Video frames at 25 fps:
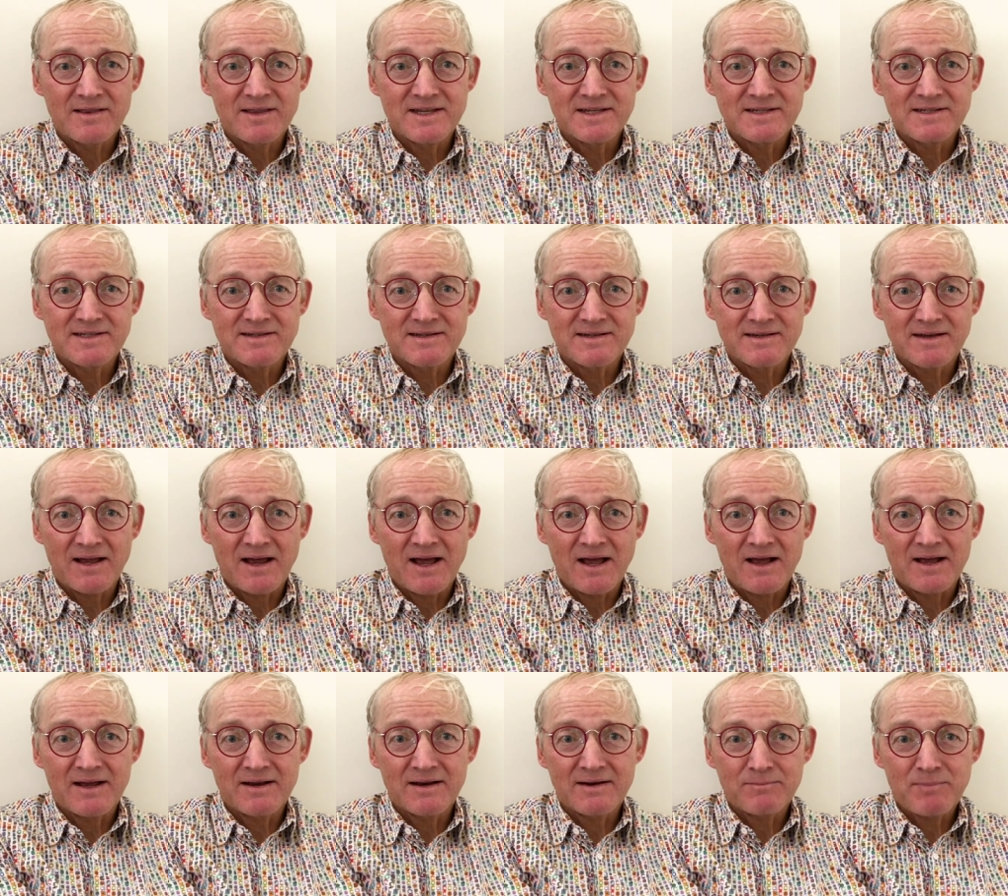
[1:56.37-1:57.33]
this
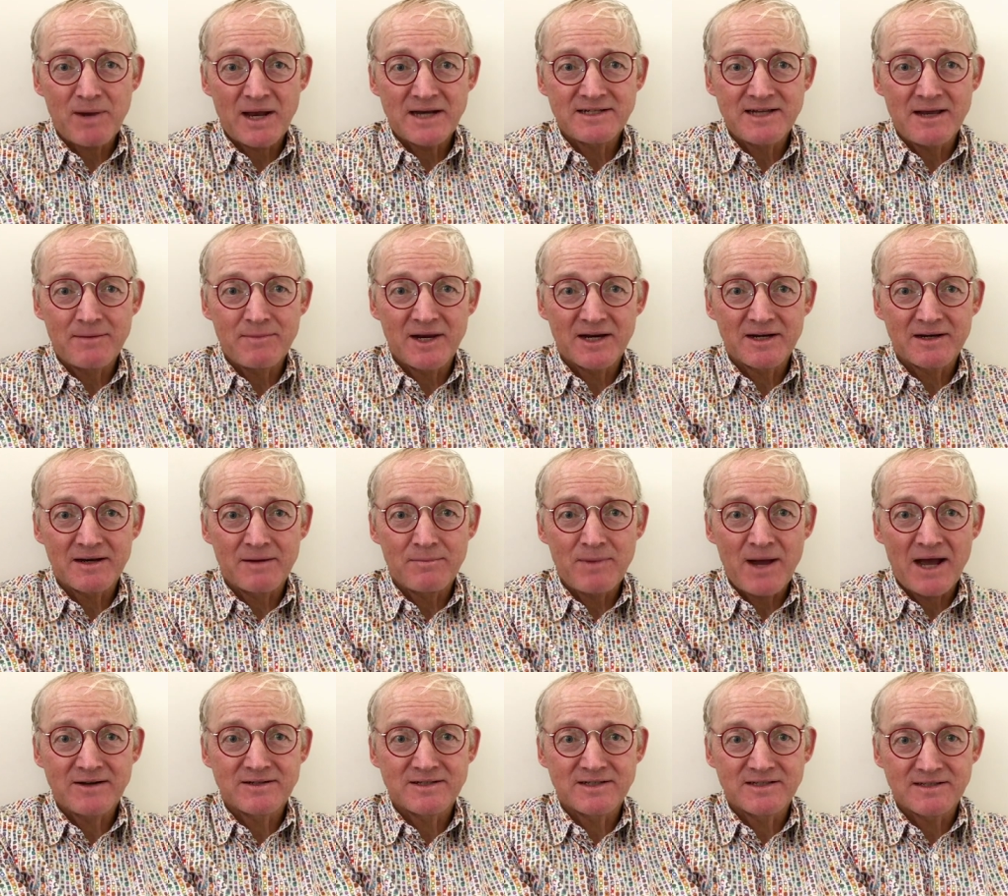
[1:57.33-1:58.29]
uh, pandemic
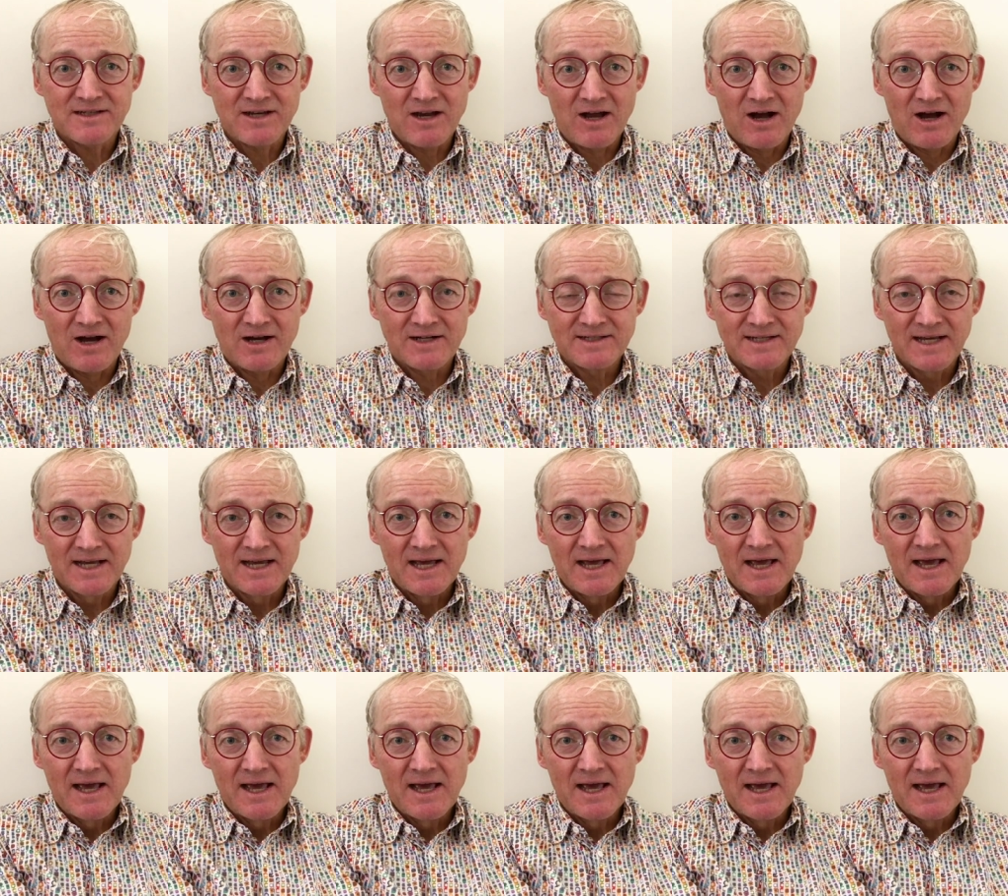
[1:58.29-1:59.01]
about to start,